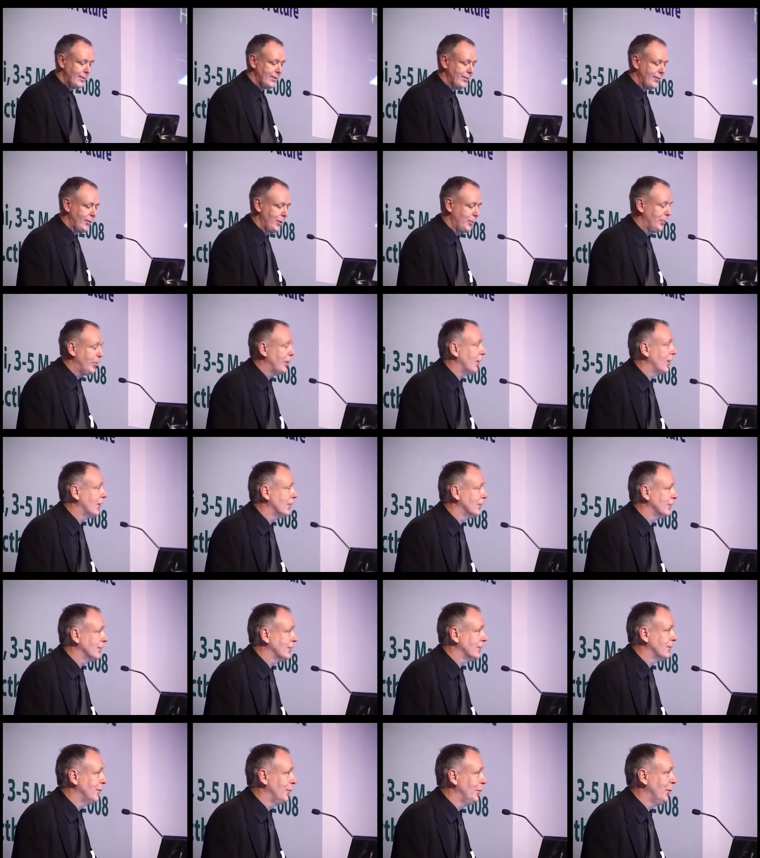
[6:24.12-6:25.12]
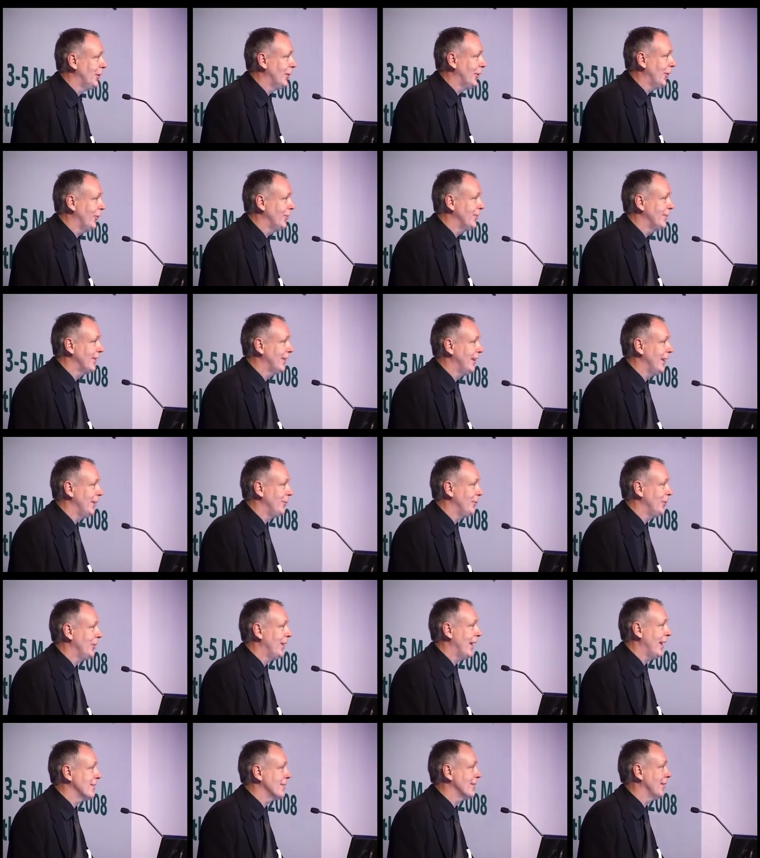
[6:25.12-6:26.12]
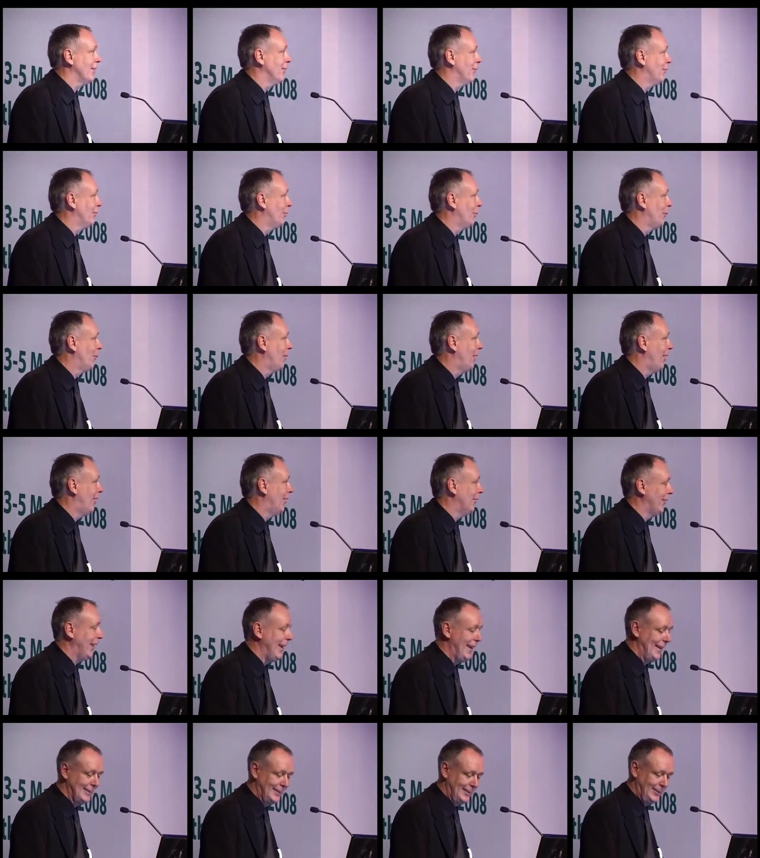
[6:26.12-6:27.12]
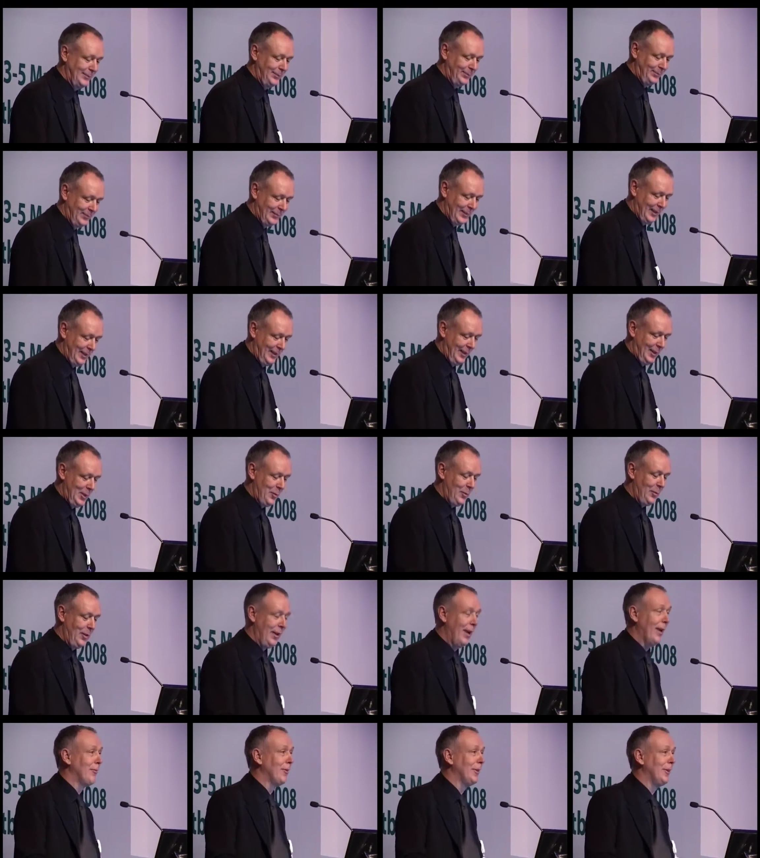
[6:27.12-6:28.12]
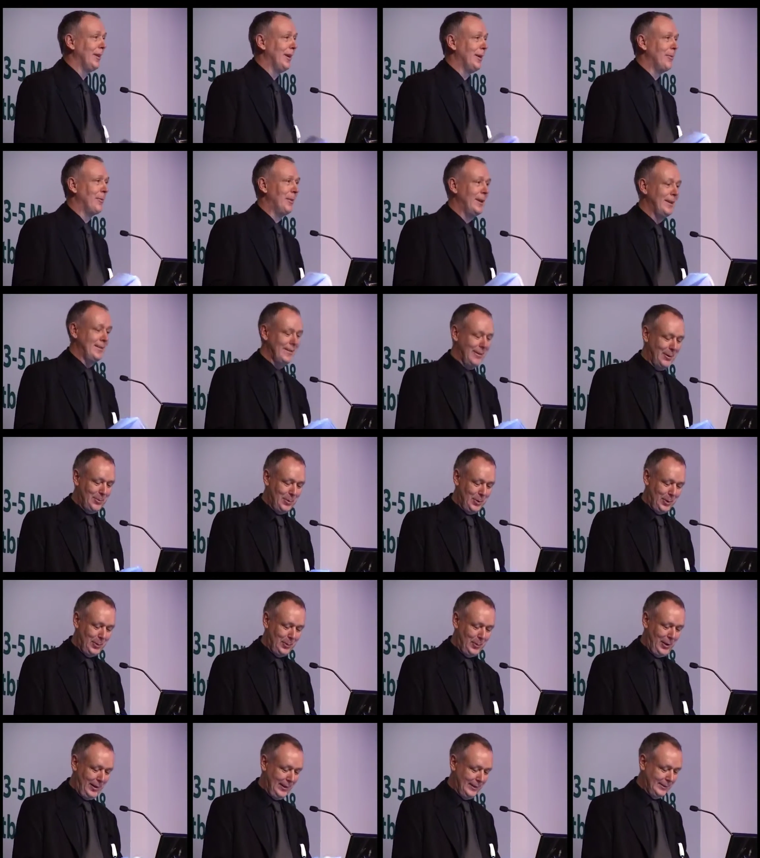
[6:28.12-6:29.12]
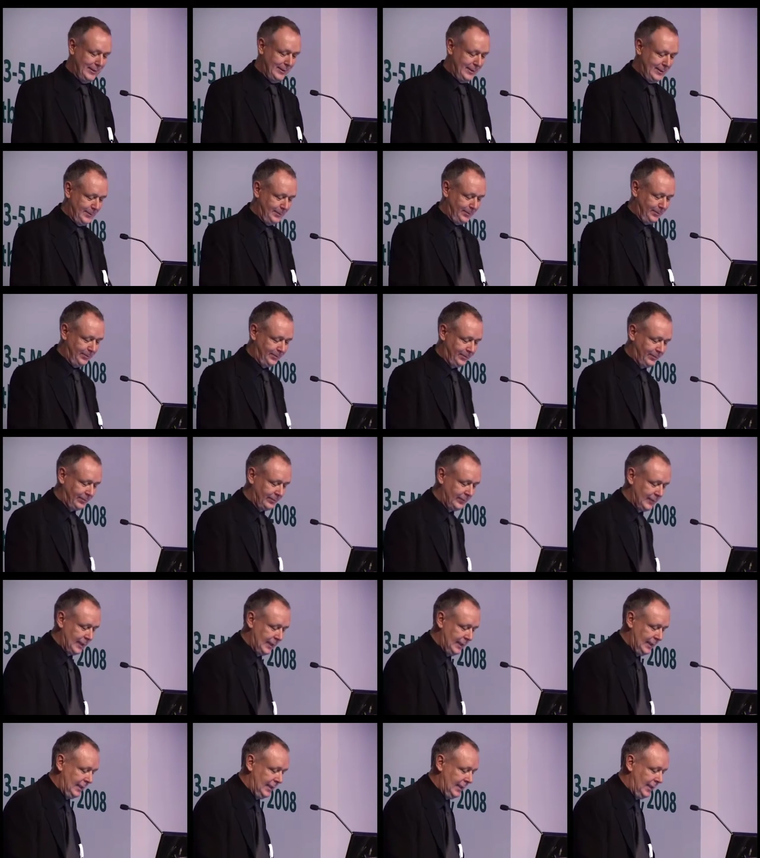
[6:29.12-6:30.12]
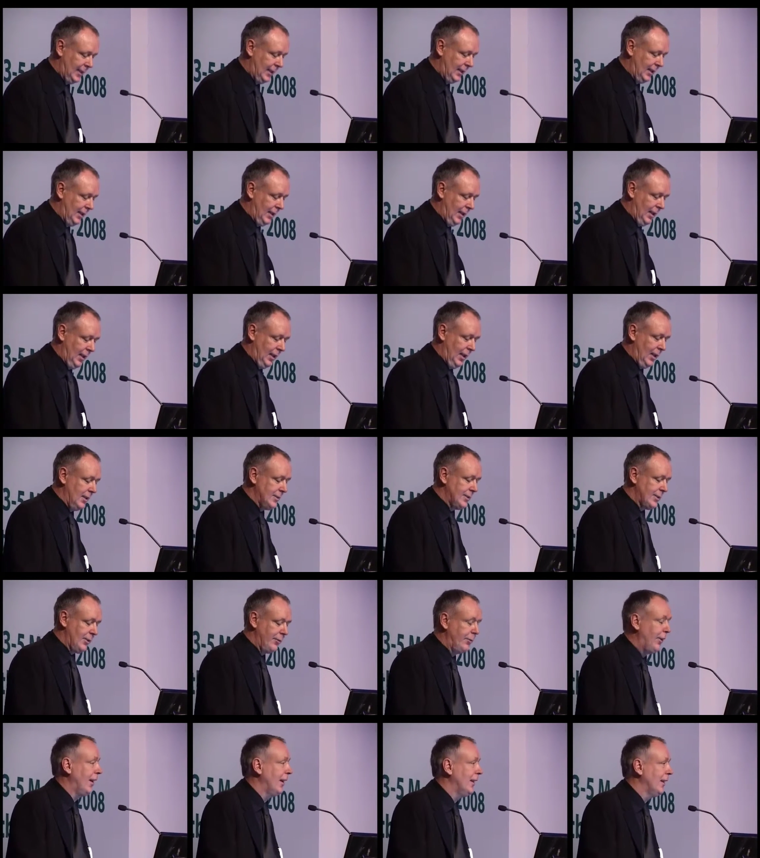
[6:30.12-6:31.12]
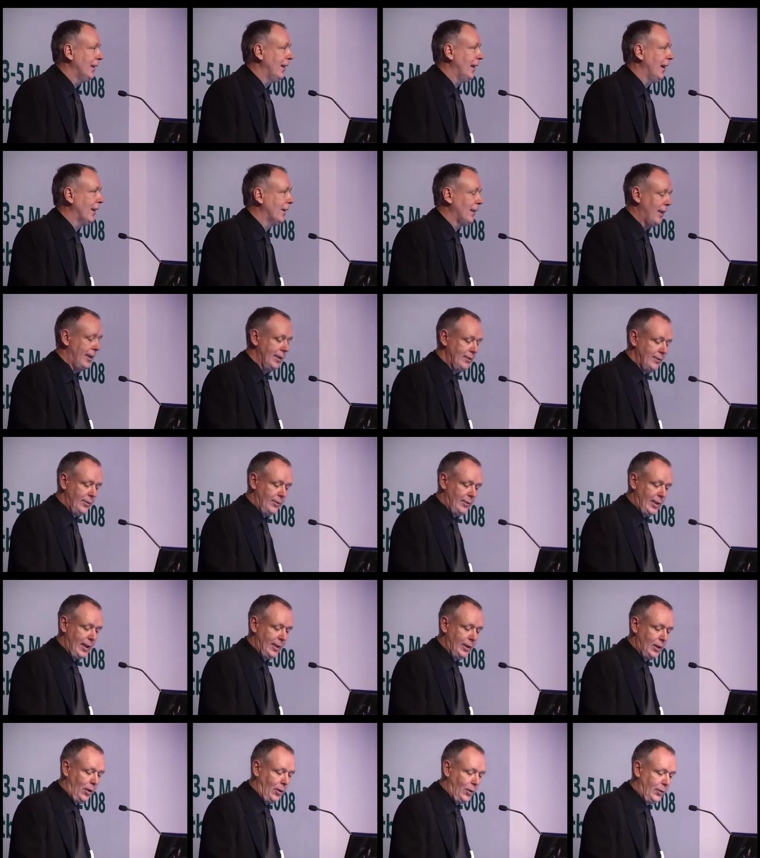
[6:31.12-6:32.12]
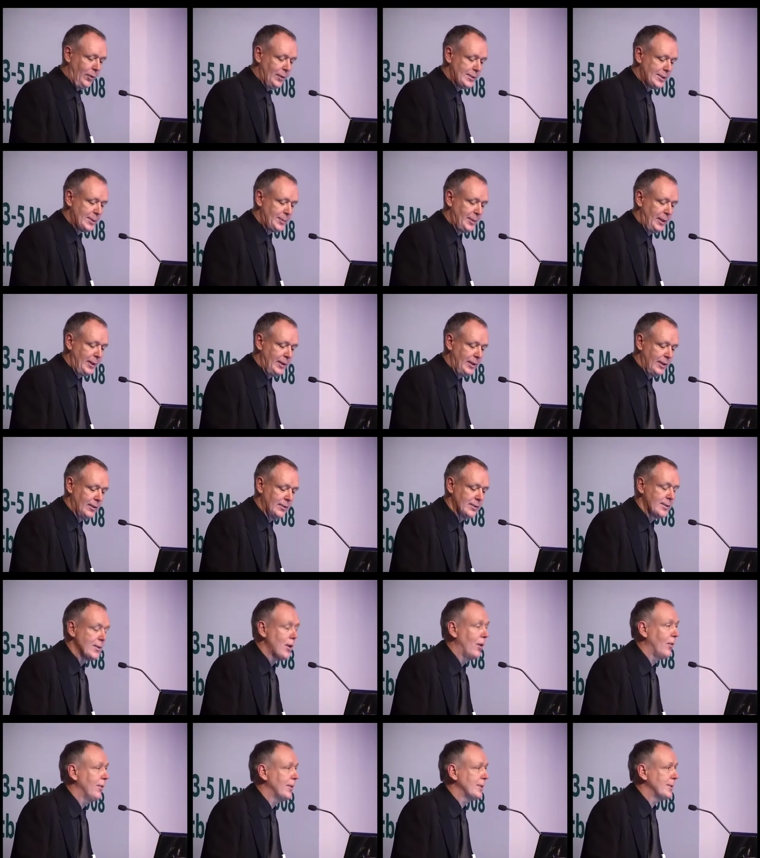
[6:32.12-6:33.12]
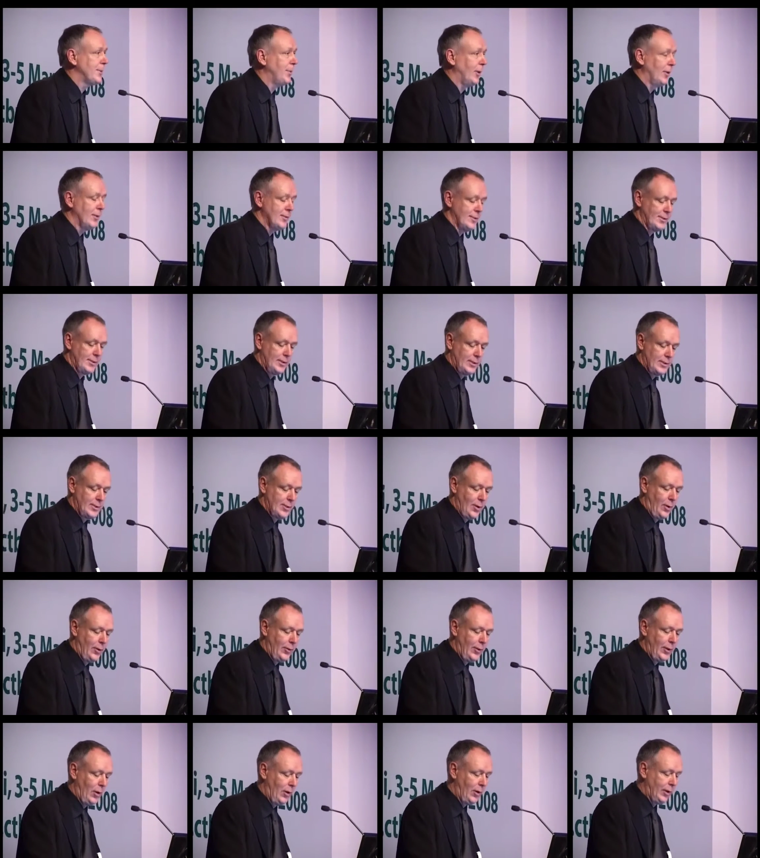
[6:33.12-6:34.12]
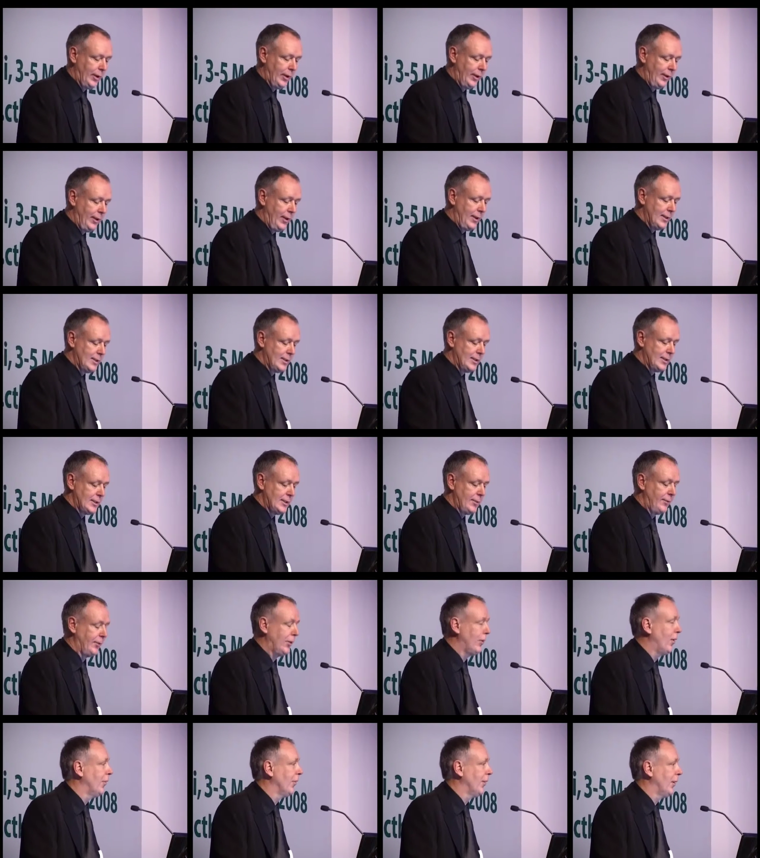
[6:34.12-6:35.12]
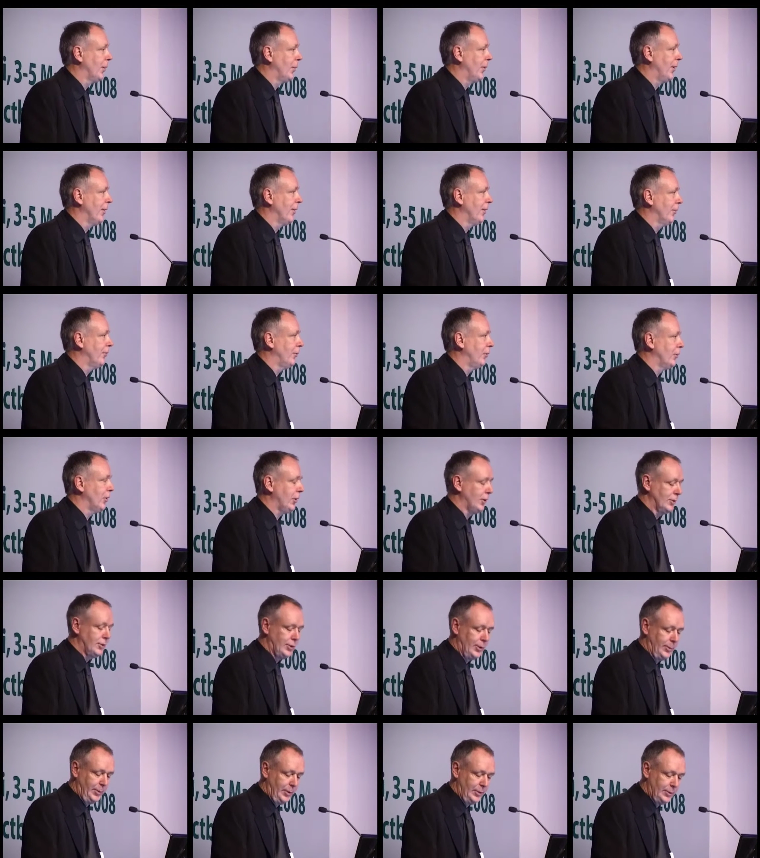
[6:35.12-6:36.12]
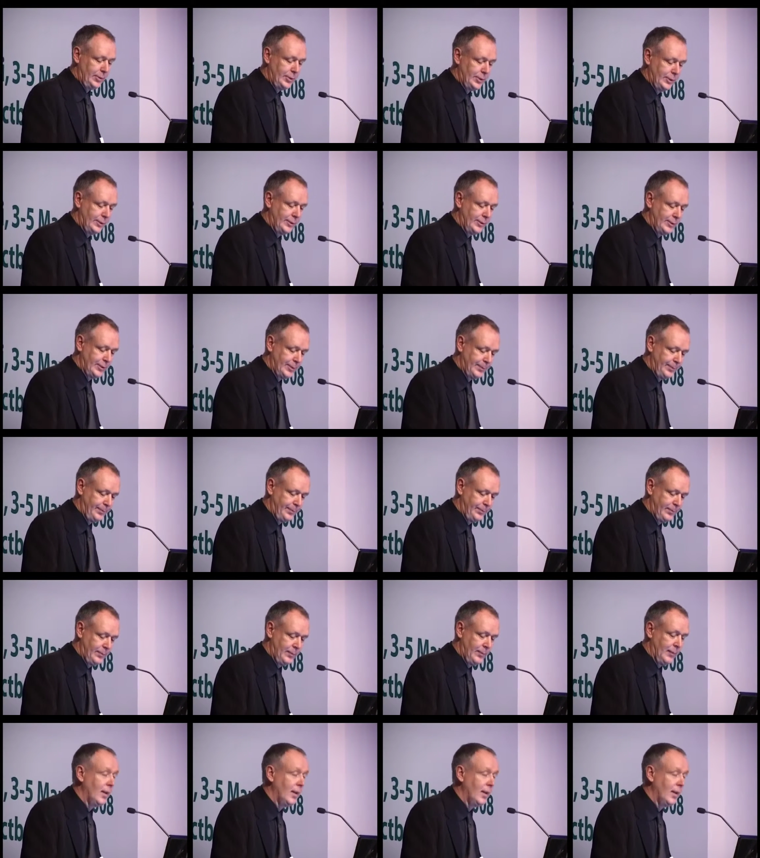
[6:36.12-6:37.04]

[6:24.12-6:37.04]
the height of the Burj, we're going to keep you guessing for a while yet. We haven't yet made up our minds. So finally, I'd like to thank all the speakers, all the sponsors, all the organisers for all their wonderful contributions.